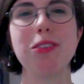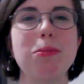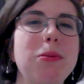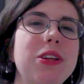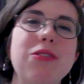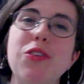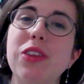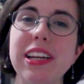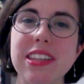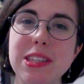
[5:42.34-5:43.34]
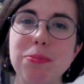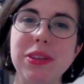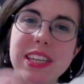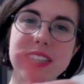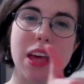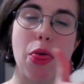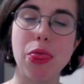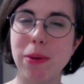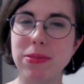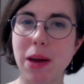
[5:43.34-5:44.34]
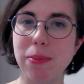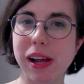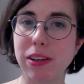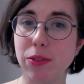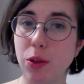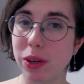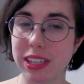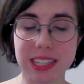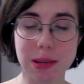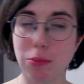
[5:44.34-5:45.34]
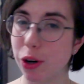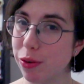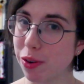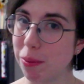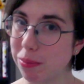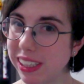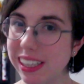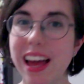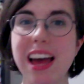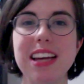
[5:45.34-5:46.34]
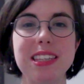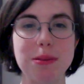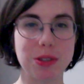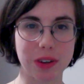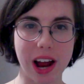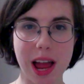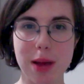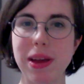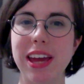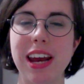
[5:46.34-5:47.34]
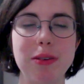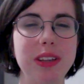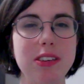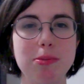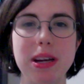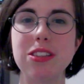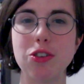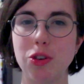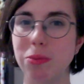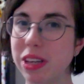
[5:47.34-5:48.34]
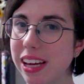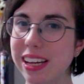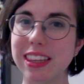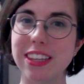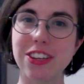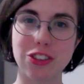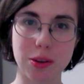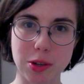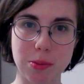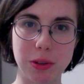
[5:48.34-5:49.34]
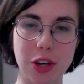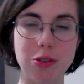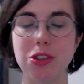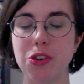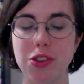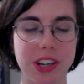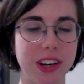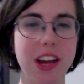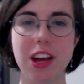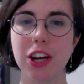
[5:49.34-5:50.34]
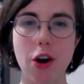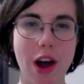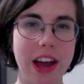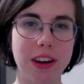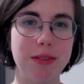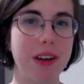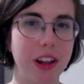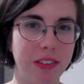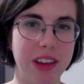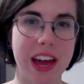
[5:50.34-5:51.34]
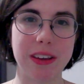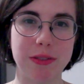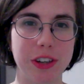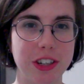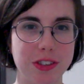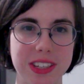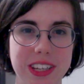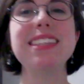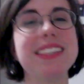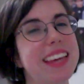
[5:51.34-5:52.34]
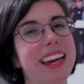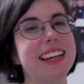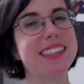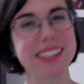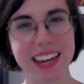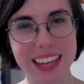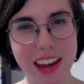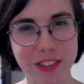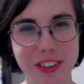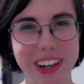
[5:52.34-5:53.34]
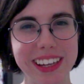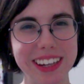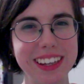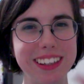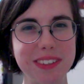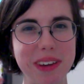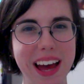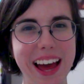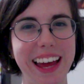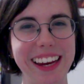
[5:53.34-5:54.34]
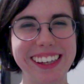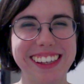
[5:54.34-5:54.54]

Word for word: Remember that if you liked this, please thumbs up, and if you want to see more from me, subscribe, and I will leave my social media in the description below so you can go ahead and follow that if you're interested. Stay sunny, everyone. Goodbye.